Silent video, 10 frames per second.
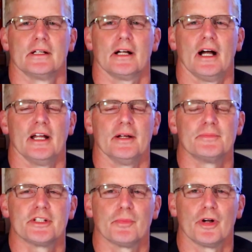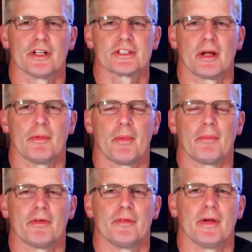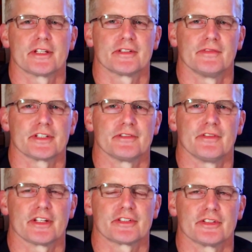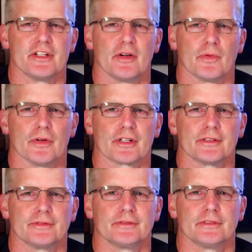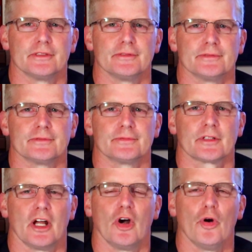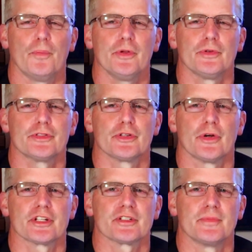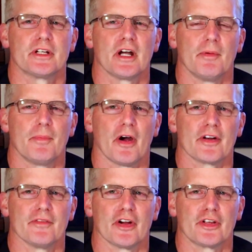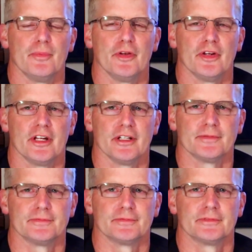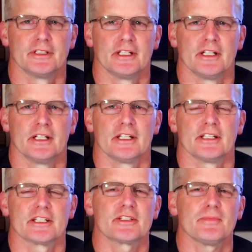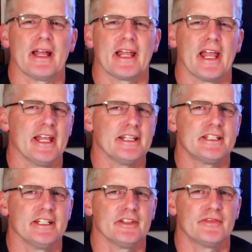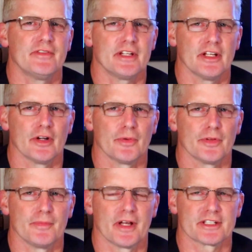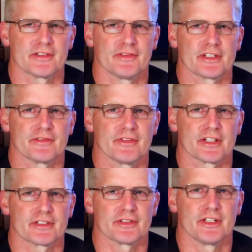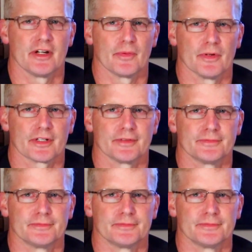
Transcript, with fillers: Hi, I'm Jim Wells and I'm a member of the Best of Us Investors Network. I hope you will join us and become a part of our community. This is my eighteenth video with the Best of Us Investors Network.